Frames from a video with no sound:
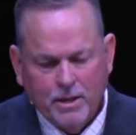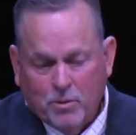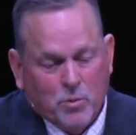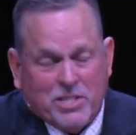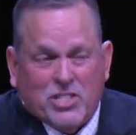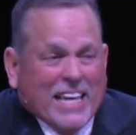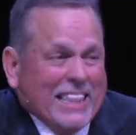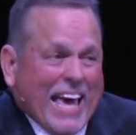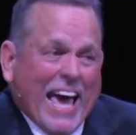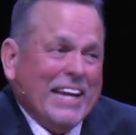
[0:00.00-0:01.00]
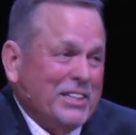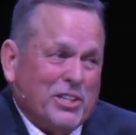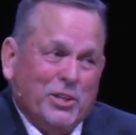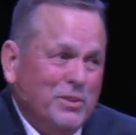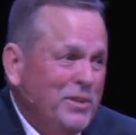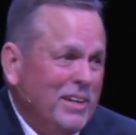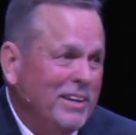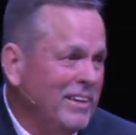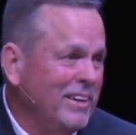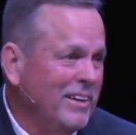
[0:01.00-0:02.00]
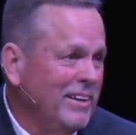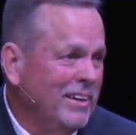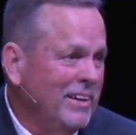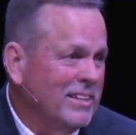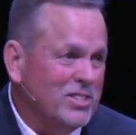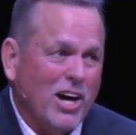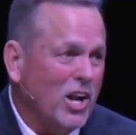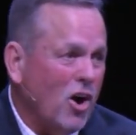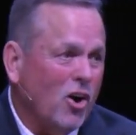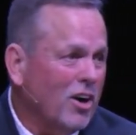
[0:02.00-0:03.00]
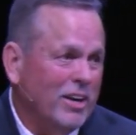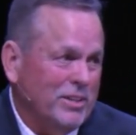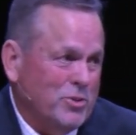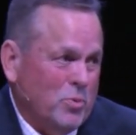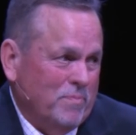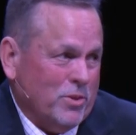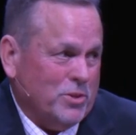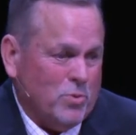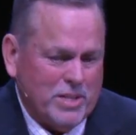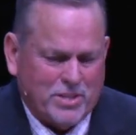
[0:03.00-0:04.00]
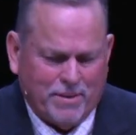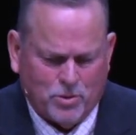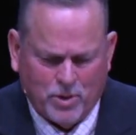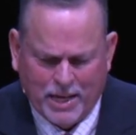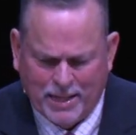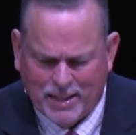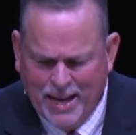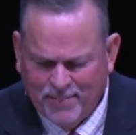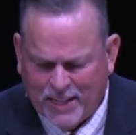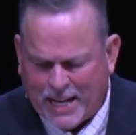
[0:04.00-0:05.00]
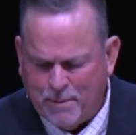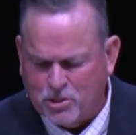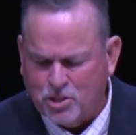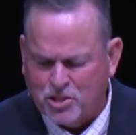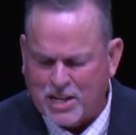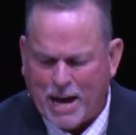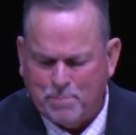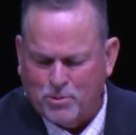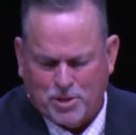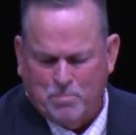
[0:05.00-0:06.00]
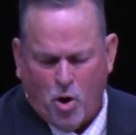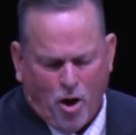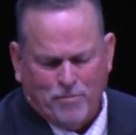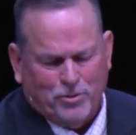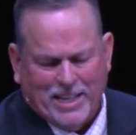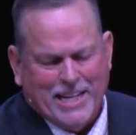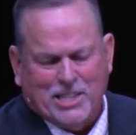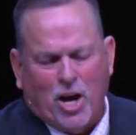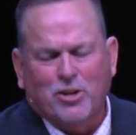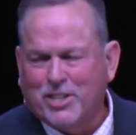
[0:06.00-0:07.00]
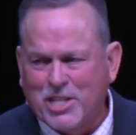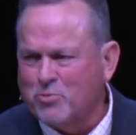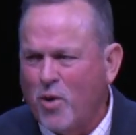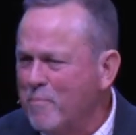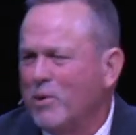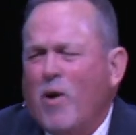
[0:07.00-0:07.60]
We see the attitude. It's not hard in t- verse 27, 28. Then came his disciples and marveled that he talked to this woman.